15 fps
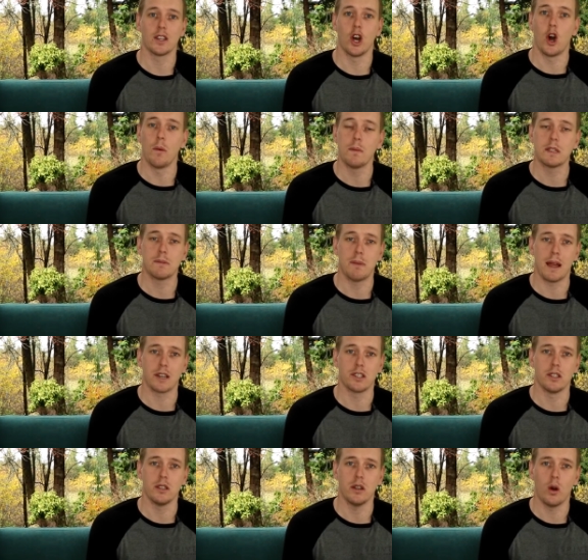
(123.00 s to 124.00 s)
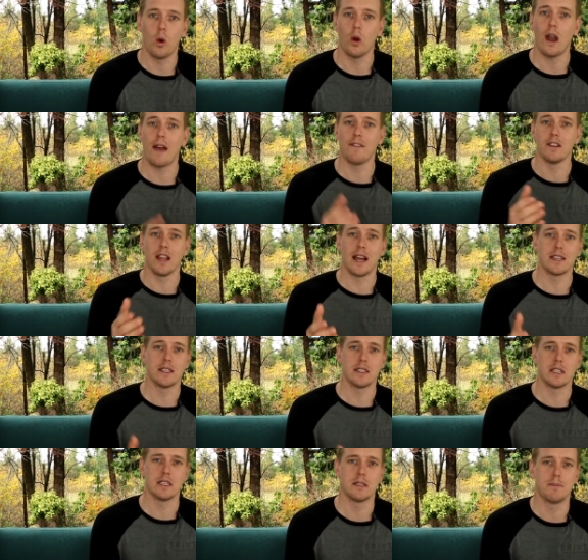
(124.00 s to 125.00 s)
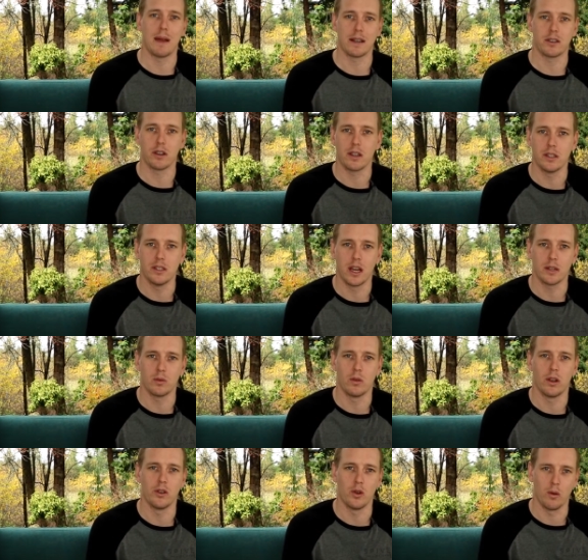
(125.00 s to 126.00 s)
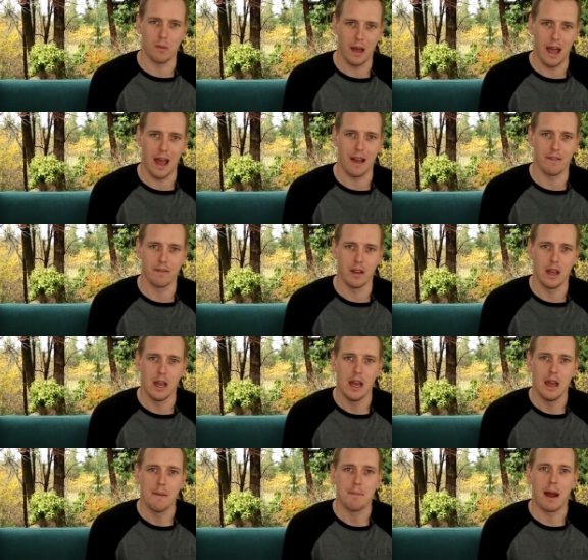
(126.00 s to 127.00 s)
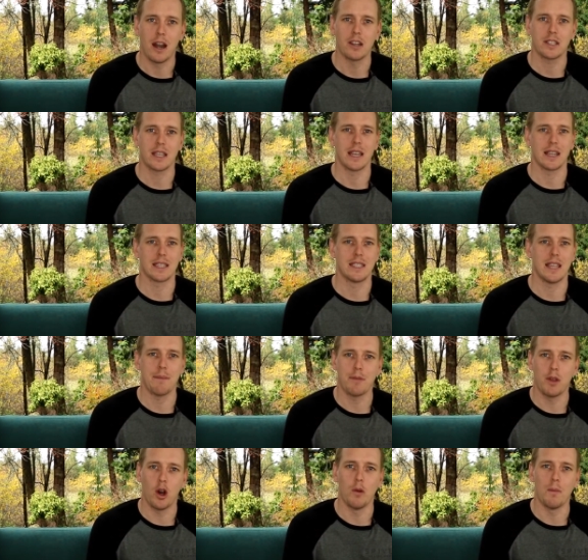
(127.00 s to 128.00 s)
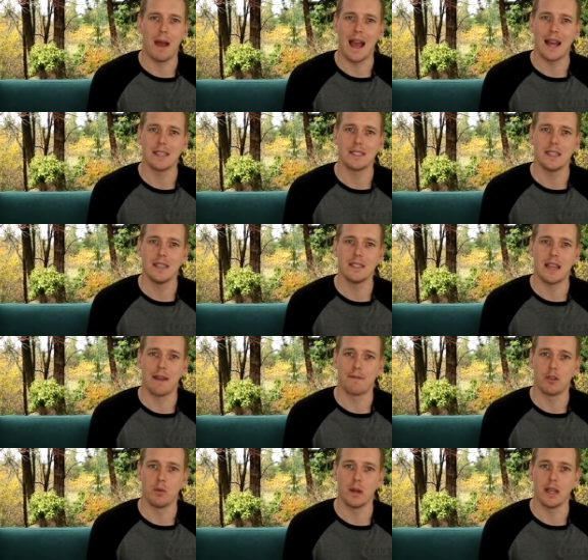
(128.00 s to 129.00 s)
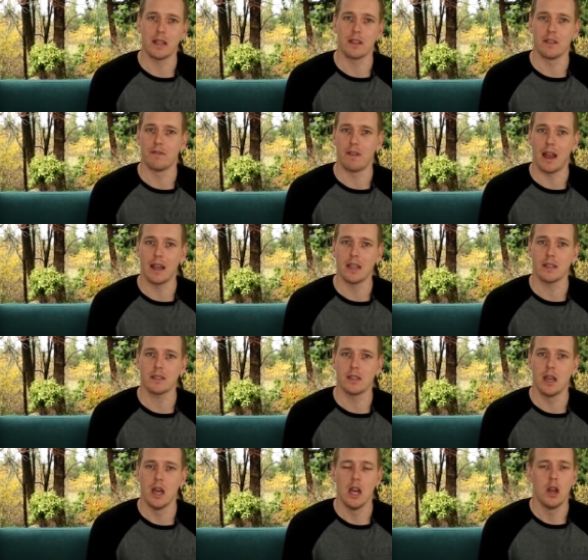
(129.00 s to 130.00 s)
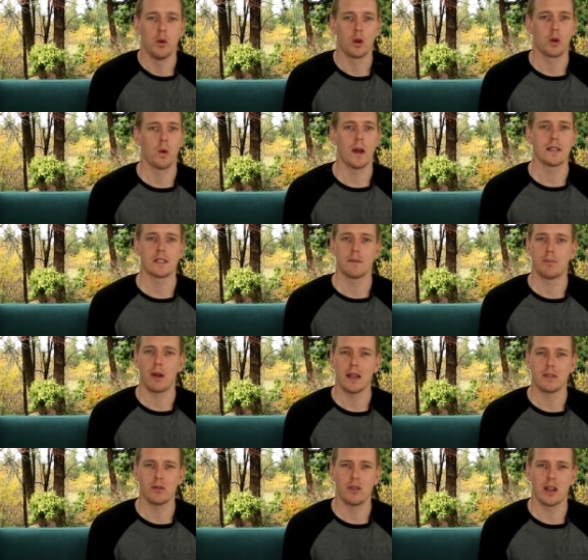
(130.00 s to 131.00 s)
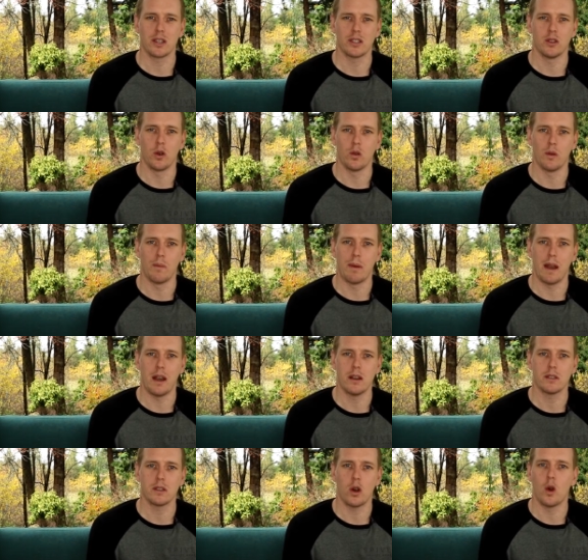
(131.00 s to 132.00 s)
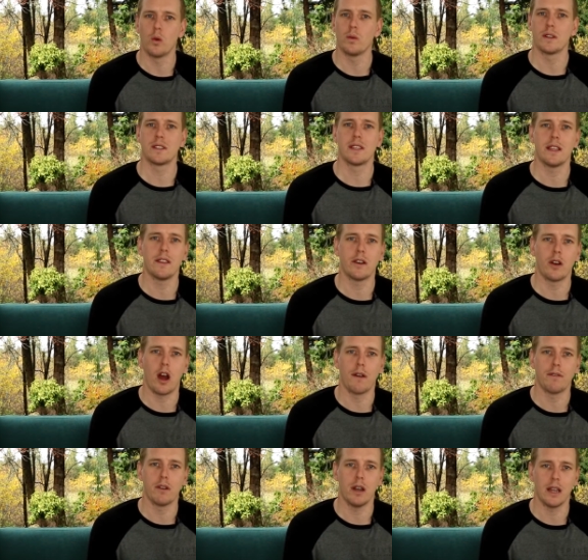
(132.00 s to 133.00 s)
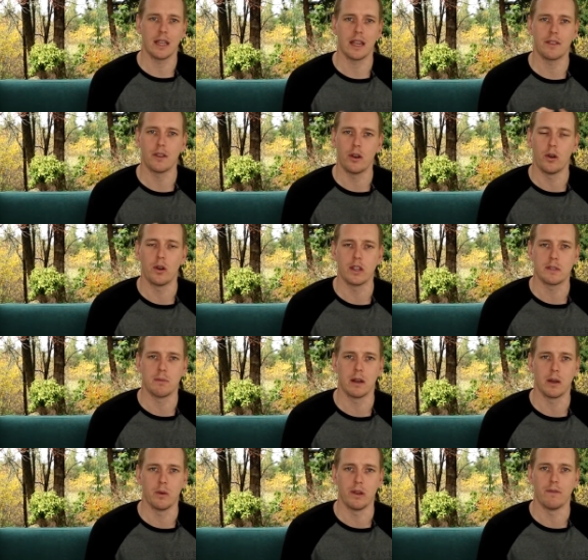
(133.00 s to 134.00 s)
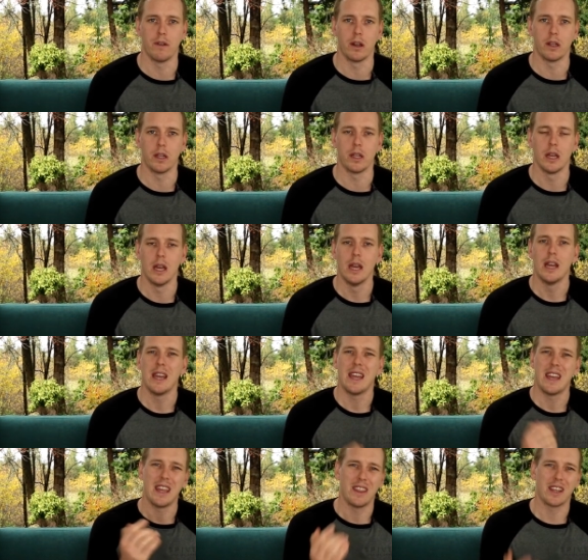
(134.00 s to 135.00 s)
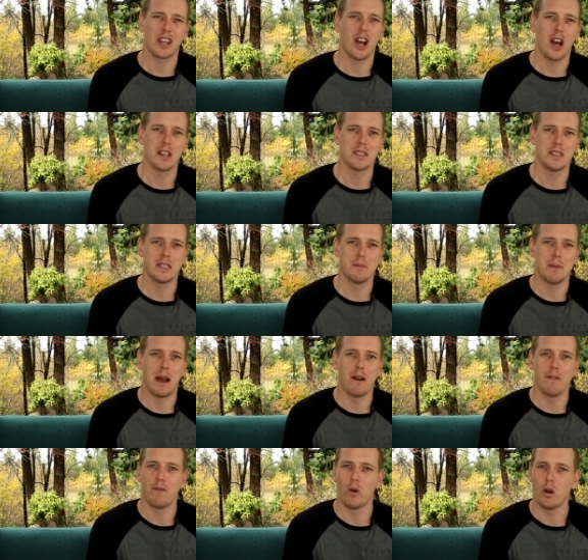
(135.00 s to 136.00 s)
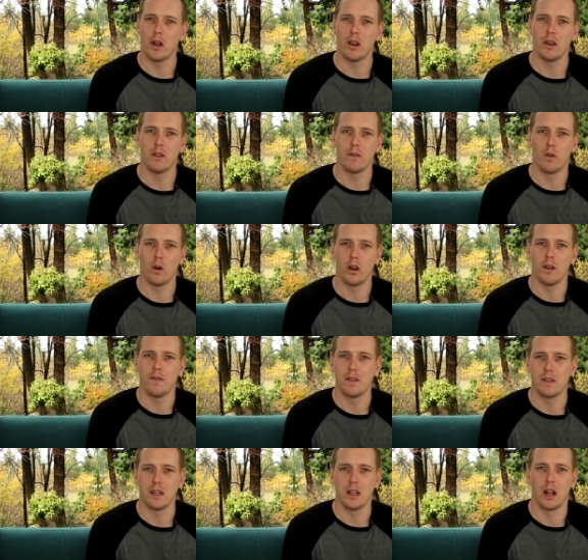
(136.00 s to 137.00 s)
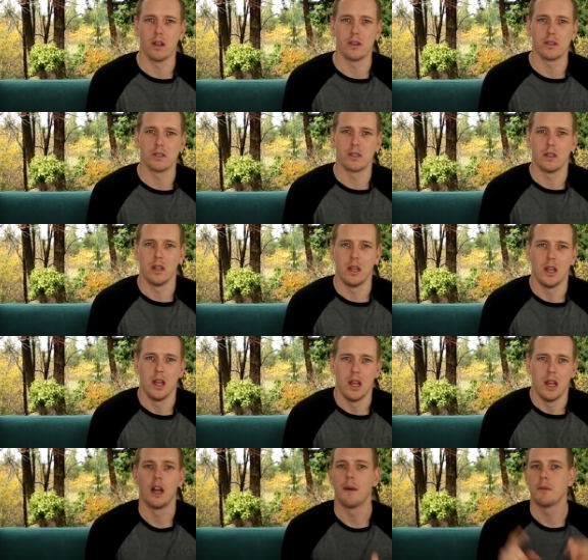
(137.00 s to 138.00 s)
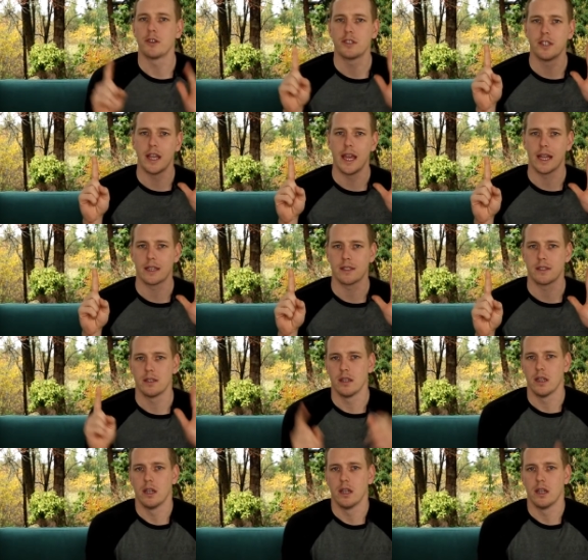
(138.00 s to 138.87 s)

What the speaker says: a home inspection or have a licensed inspector conduct one on your behalf. Buyers can accept the home as is after reading the findings, request a price reduction or repairs, or rescind their offer and get their earnest money refunded. And the cost is about $400 to $450. Number 6,